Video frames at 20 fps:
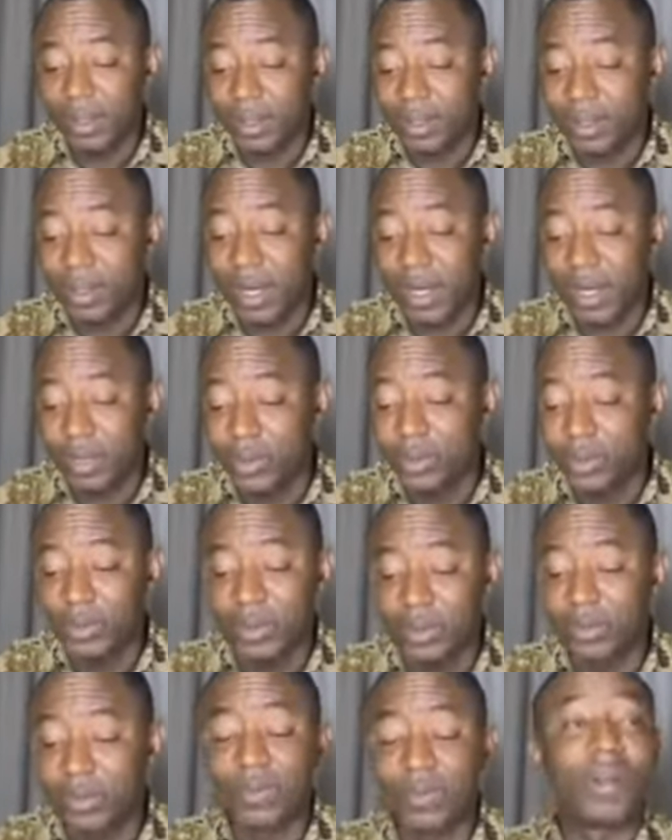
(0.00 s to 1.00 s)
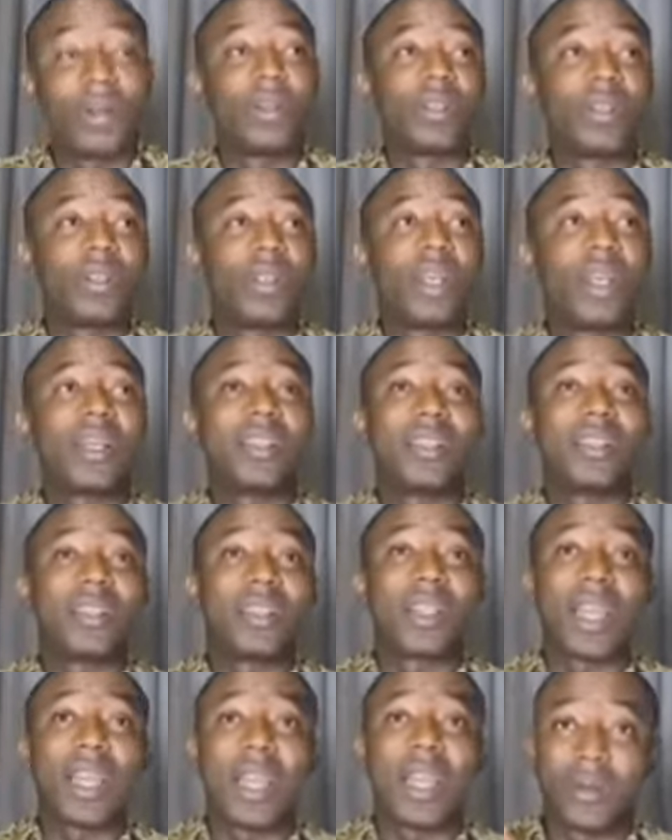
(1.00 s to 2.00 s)
He's our YouTube volunteer. This is
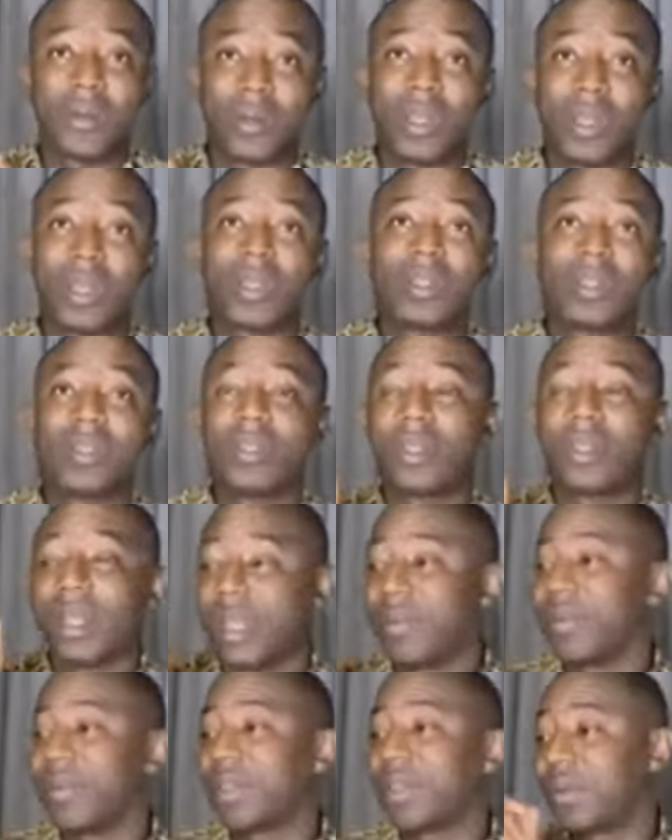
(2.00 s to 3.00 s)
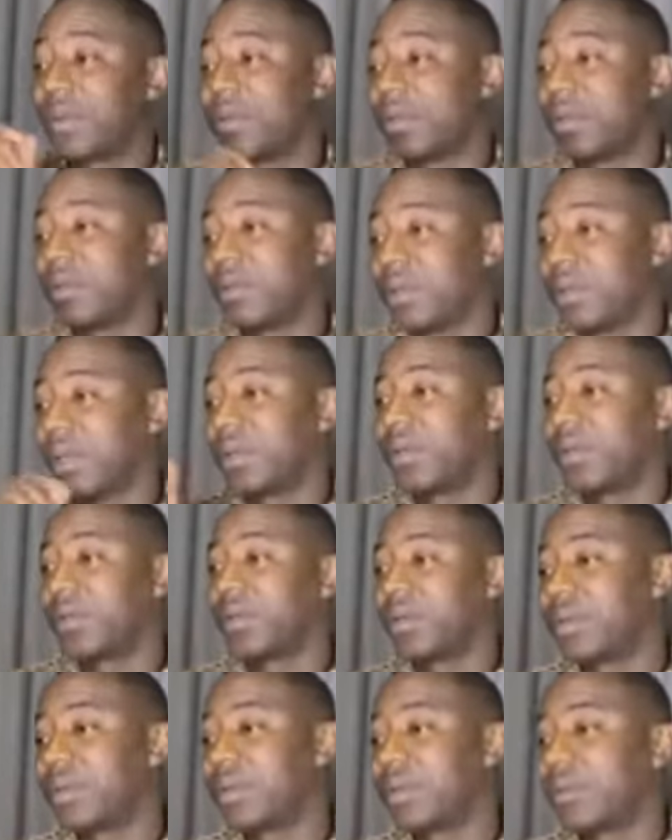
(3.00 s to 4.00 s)
the guy who gets everything we're doing here on
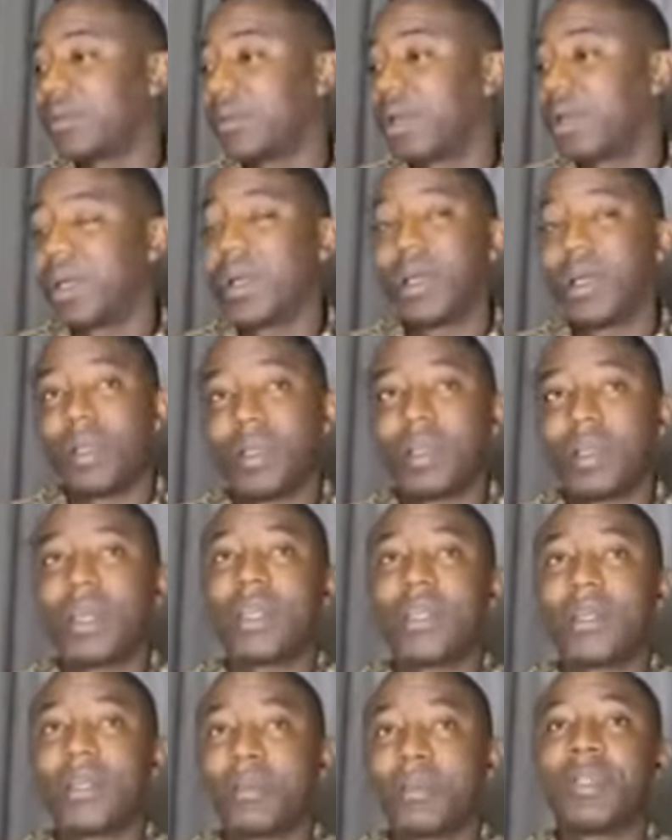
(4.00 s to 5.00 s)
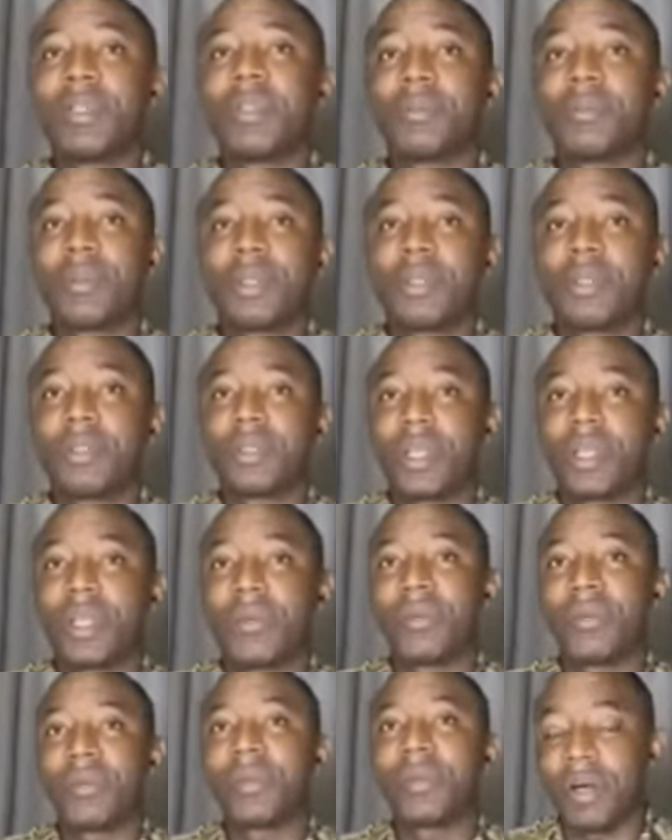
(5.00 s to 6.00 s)
YouTube. You guys are amazing. Please give
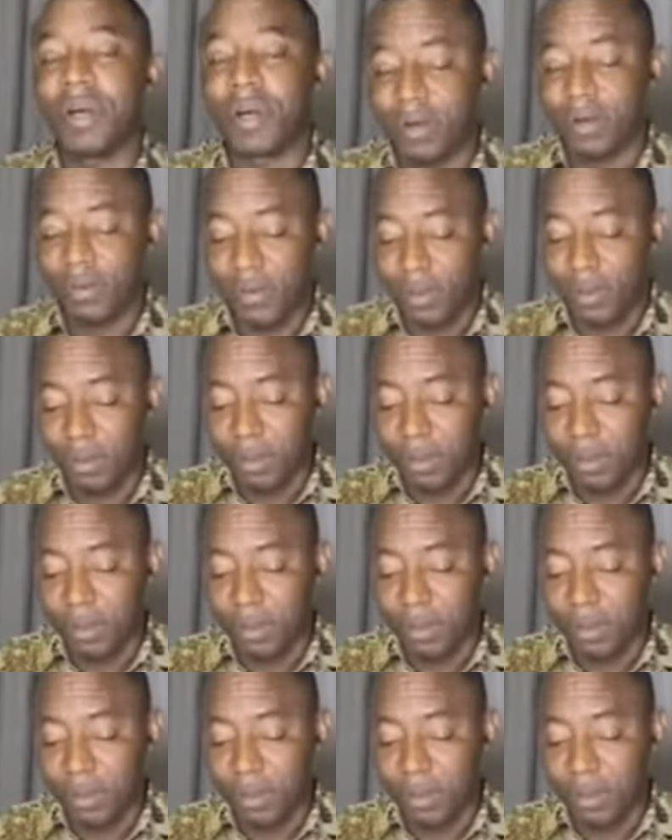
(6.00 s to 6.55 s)
him a hand.